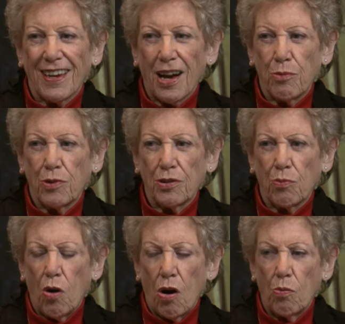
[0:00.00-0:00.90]
Mm. I would
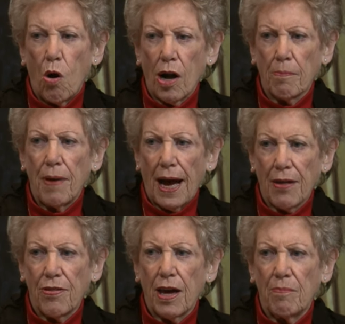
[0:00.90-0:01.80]
wa- walk
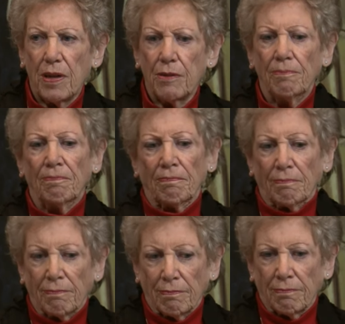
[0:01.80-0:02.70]
by them and,
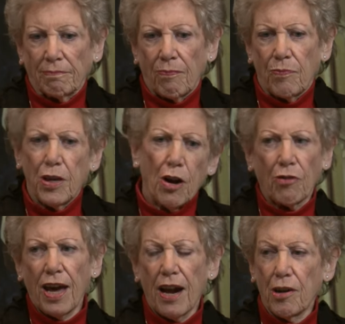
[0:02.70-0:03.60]
you know,
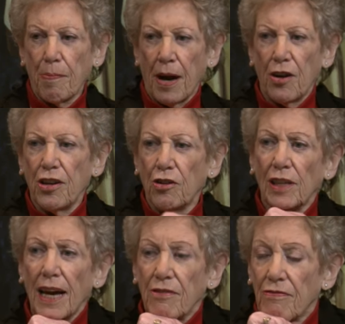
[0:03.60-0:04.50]
they aren't a part of your
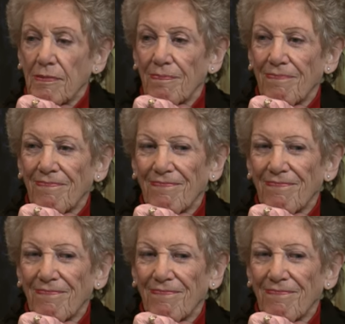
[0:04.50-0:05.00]
life. Mm-hmm.